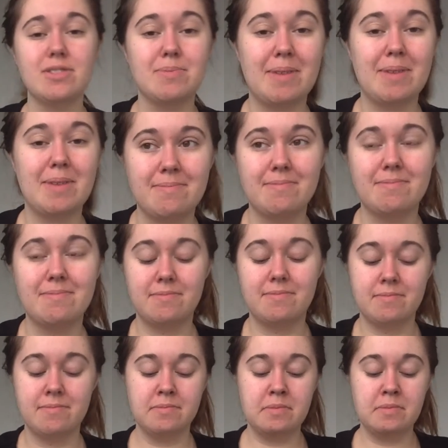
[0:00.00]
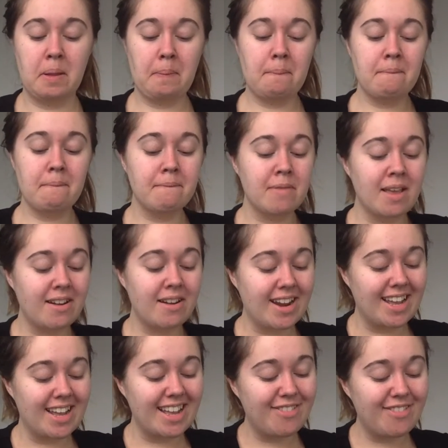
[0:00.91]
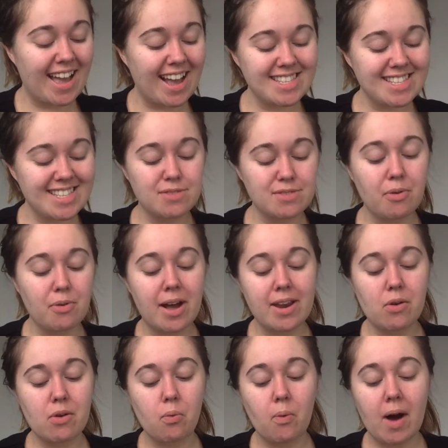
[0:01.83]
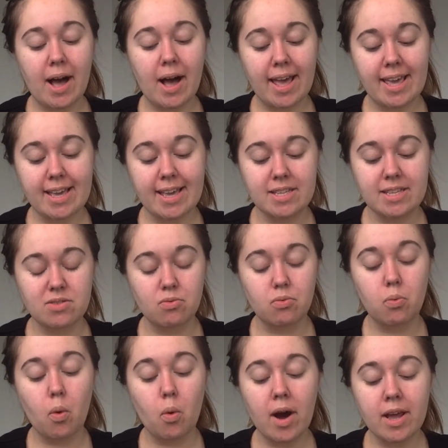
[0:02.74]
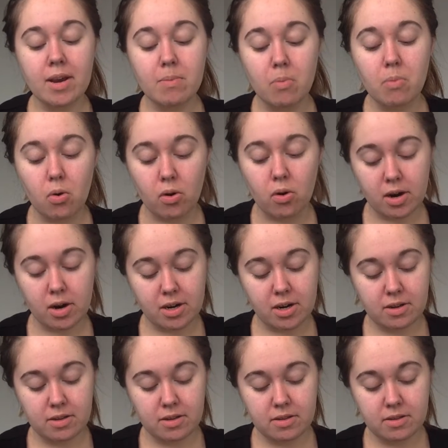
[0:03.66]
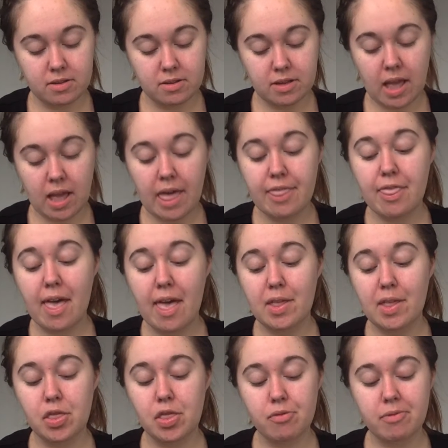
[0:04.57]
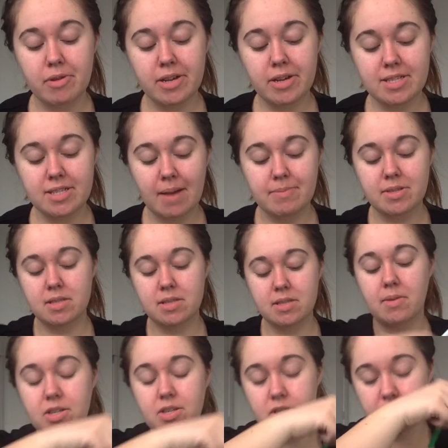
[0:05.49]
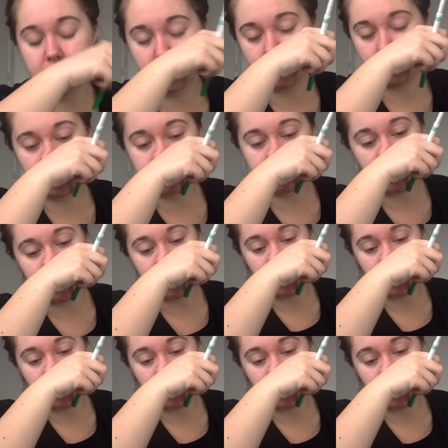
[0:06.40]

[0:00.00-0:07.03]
me. All right, if x is 1, y is 1 more than 3 times as much as the corresponding